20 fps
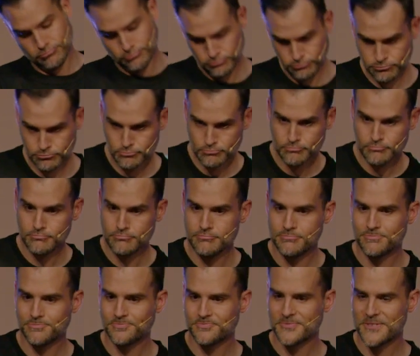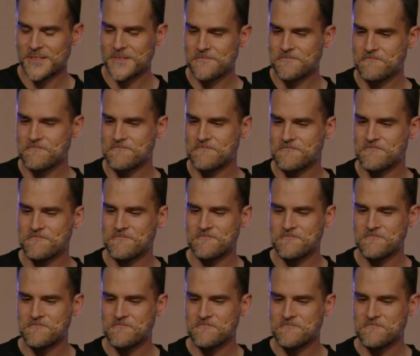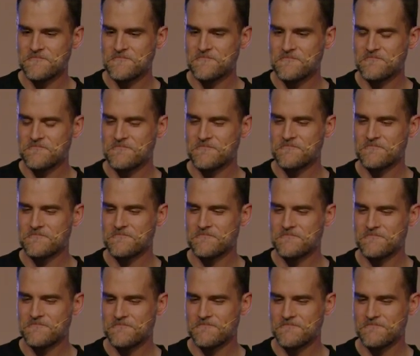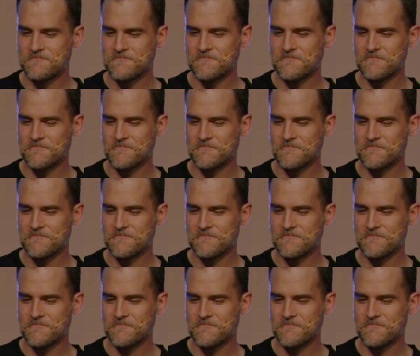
Nobody speaks.